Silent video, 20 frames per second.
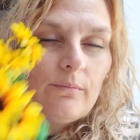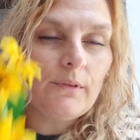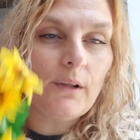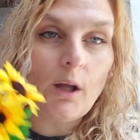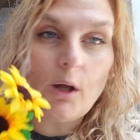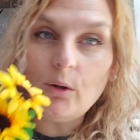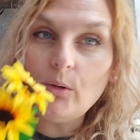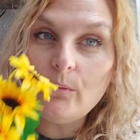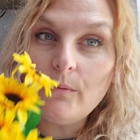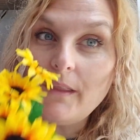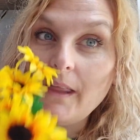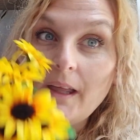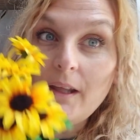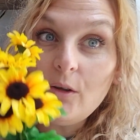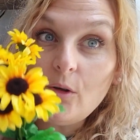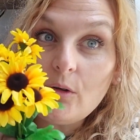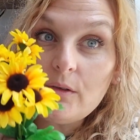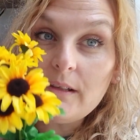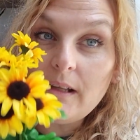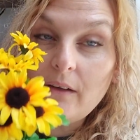no, they're
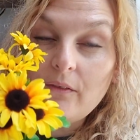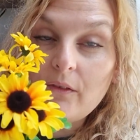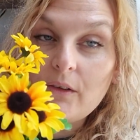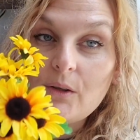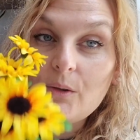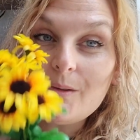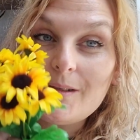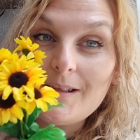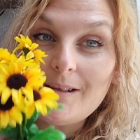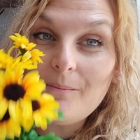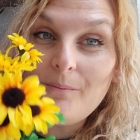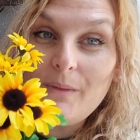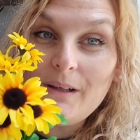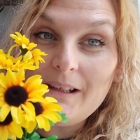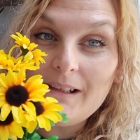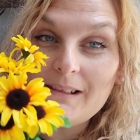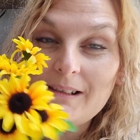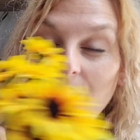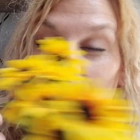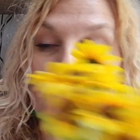not daffodils, mini
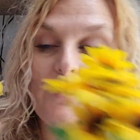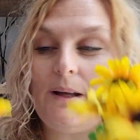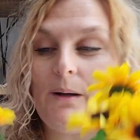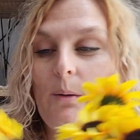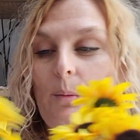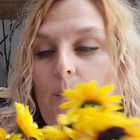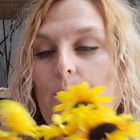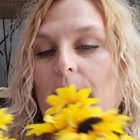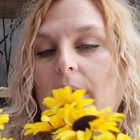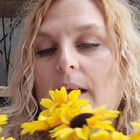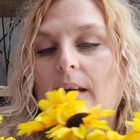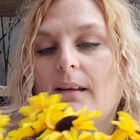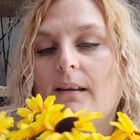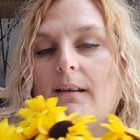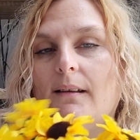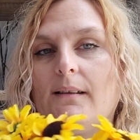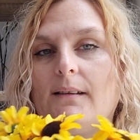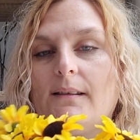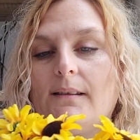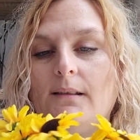sunflower
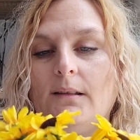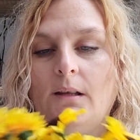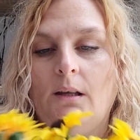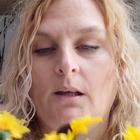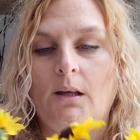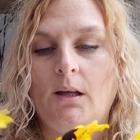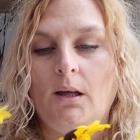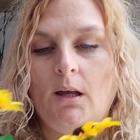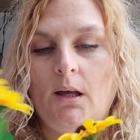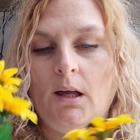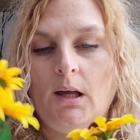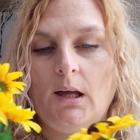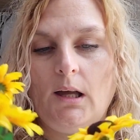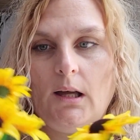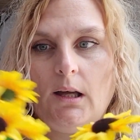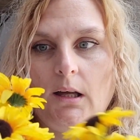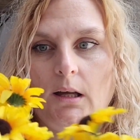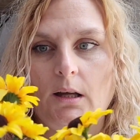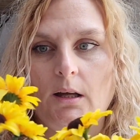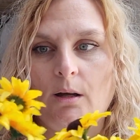picks.
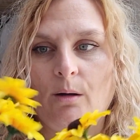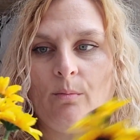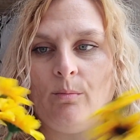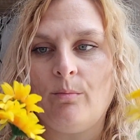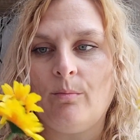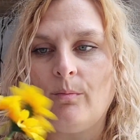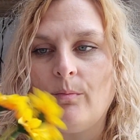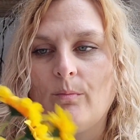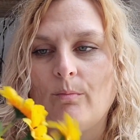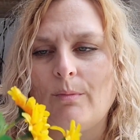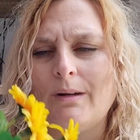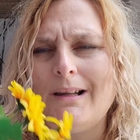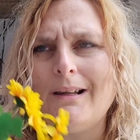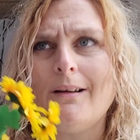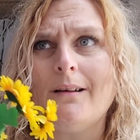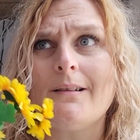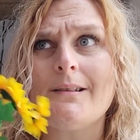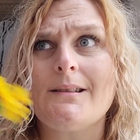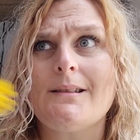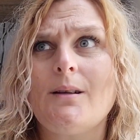My
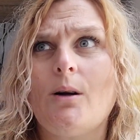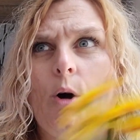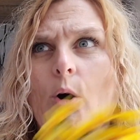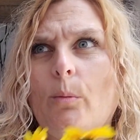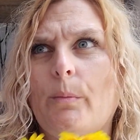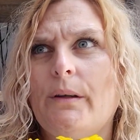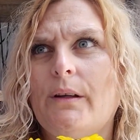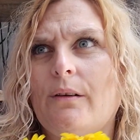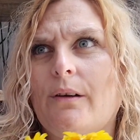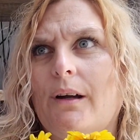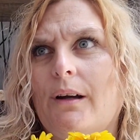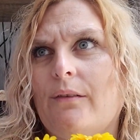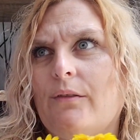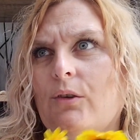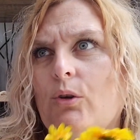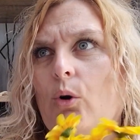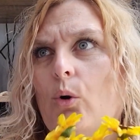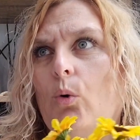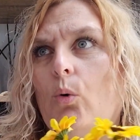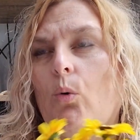last Hobbycraft
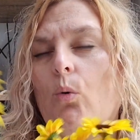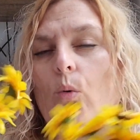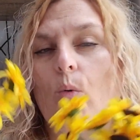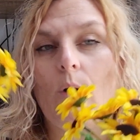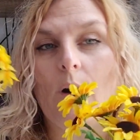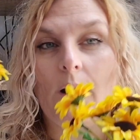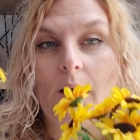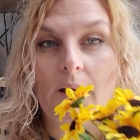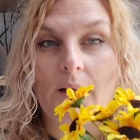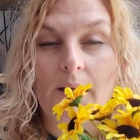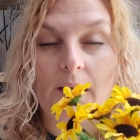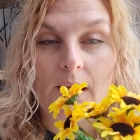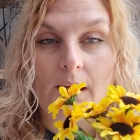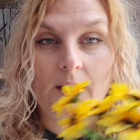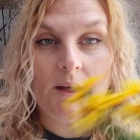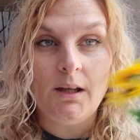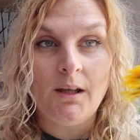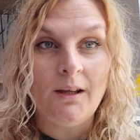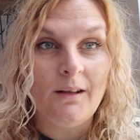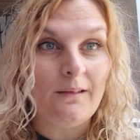haul I
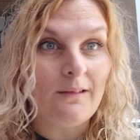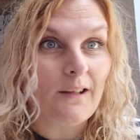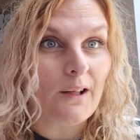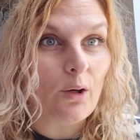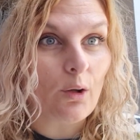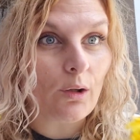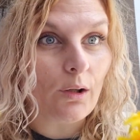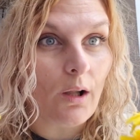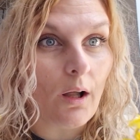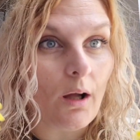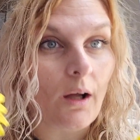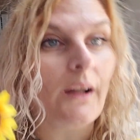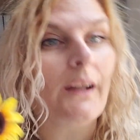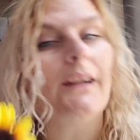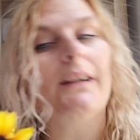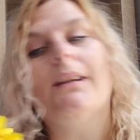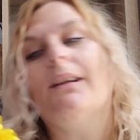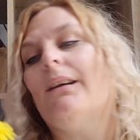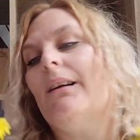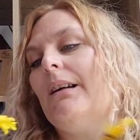did
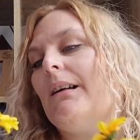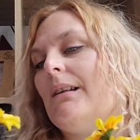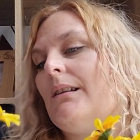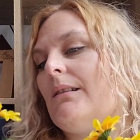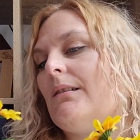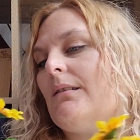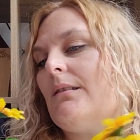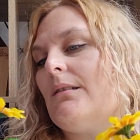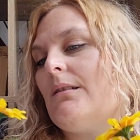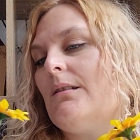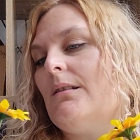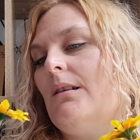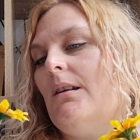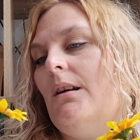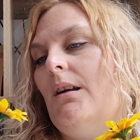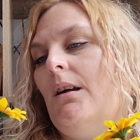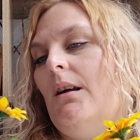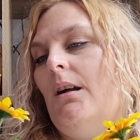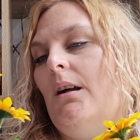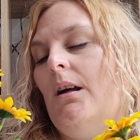online, and
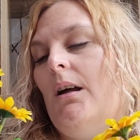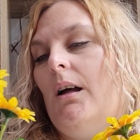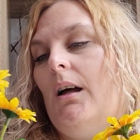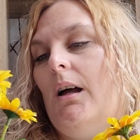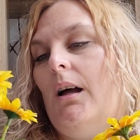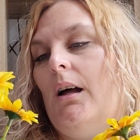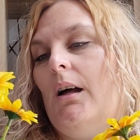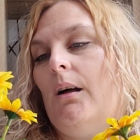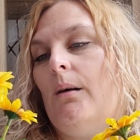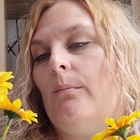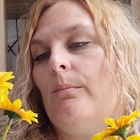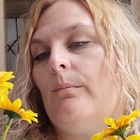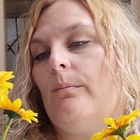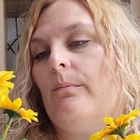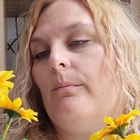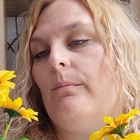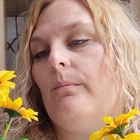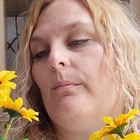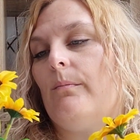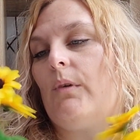
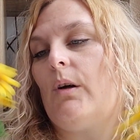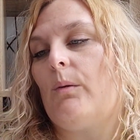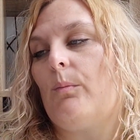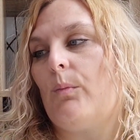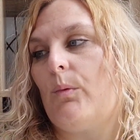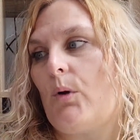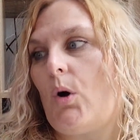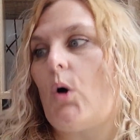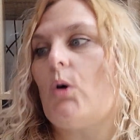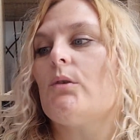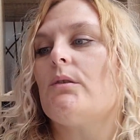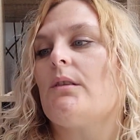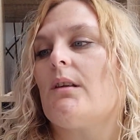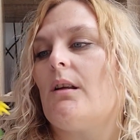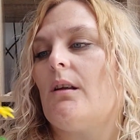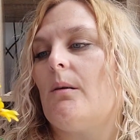I've got